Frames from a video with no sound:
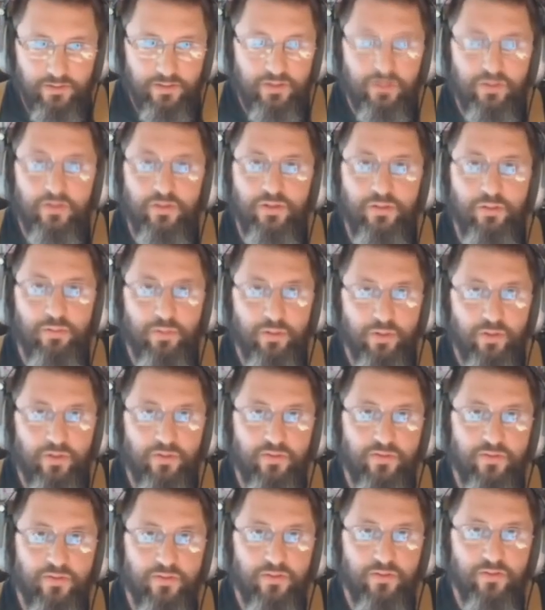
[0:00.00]
Just showed you
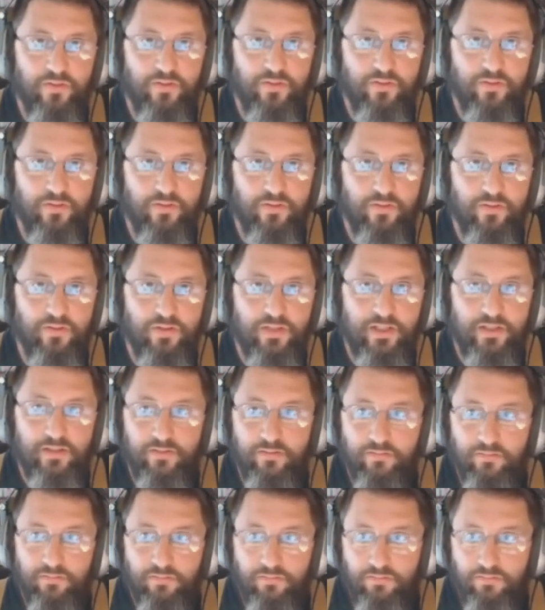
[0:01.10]
proof that